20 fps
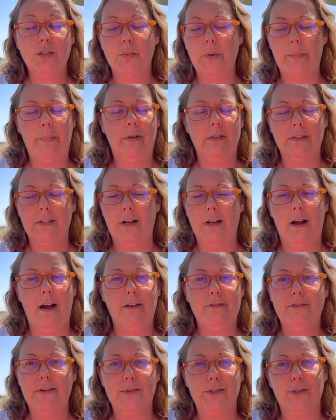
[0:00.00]
We pulled it
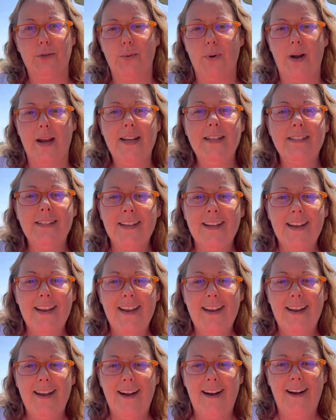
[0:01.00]
off. It was great.
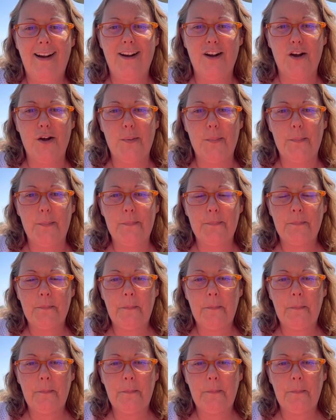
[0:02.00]
Um,